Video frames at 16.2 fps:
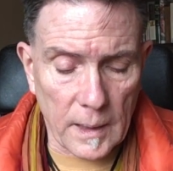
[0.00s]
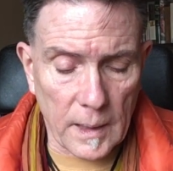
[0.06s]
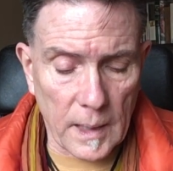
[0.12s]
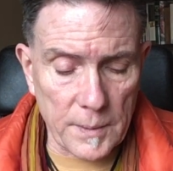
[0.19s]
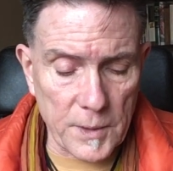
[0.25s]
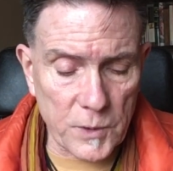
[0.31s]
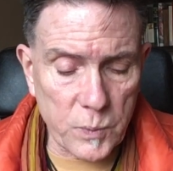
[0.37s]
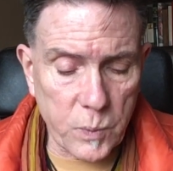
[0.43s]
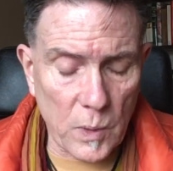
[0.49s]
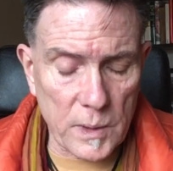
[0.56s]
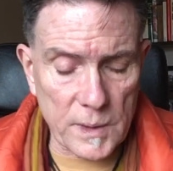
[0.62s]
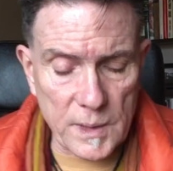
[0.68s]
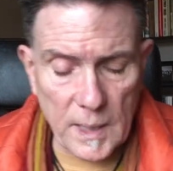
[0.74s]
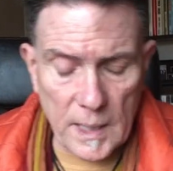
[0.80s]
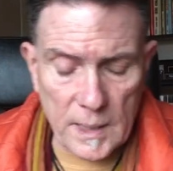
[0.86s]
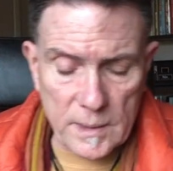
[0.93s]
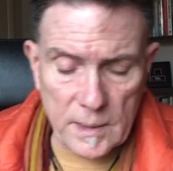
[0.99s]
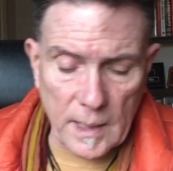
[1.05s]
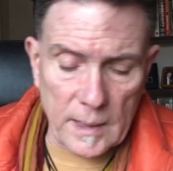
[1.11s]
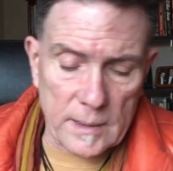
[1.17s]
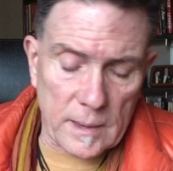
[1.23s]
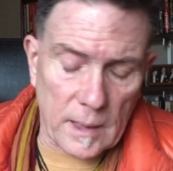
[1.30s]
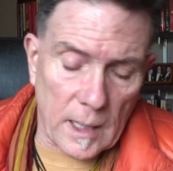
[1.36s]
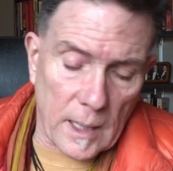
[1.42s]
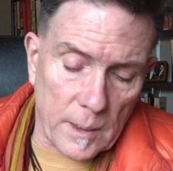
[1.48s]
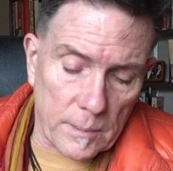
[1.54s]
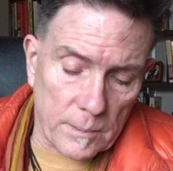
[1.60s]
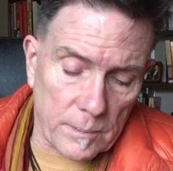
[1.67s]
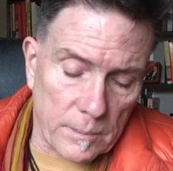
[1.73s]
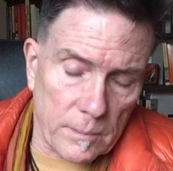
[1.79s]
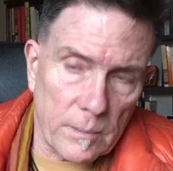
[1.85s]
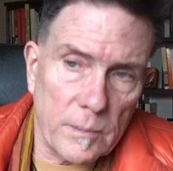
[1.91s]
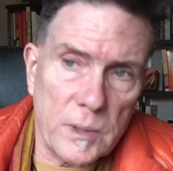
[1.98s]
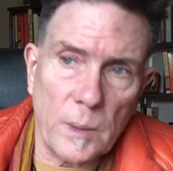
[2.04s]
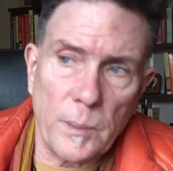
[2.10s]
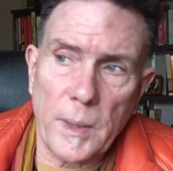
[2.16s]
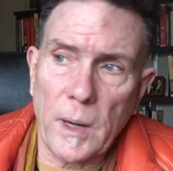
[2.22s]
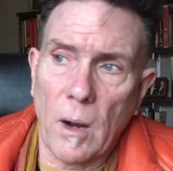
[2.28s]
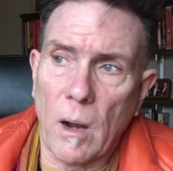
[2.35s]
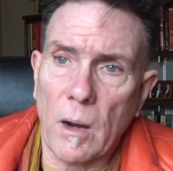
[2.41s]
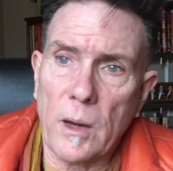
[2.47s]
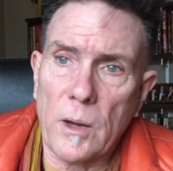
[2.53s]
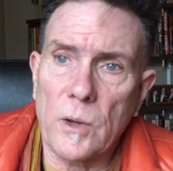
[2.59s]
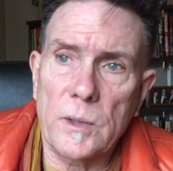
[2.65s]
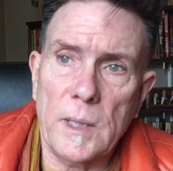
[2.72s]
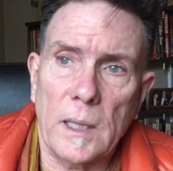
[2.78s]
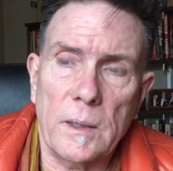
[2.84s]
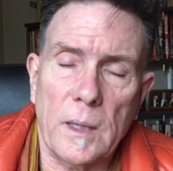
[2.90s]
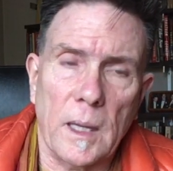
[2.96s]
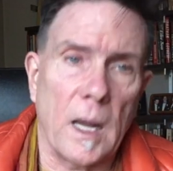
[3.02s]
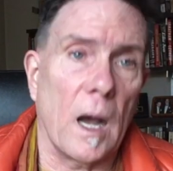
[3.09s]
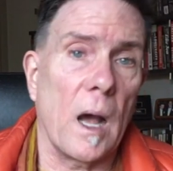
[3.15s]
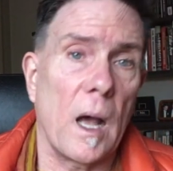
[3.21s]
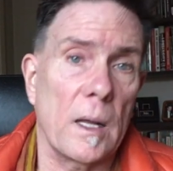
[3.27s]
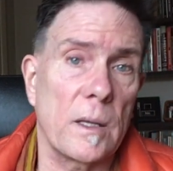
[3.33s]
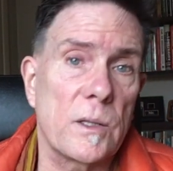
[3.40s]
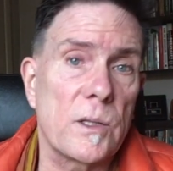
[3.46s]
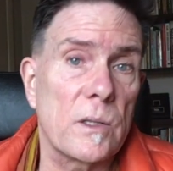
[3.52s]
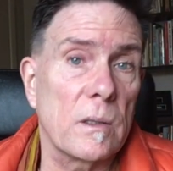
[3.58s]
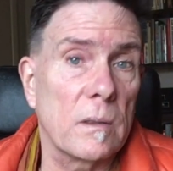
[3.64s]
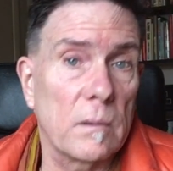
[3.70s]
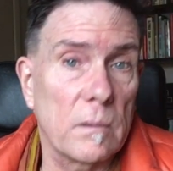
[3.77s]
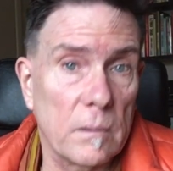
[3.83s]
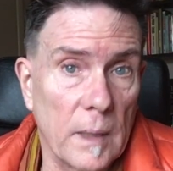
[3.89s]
And this one says that somebody argues that the gods,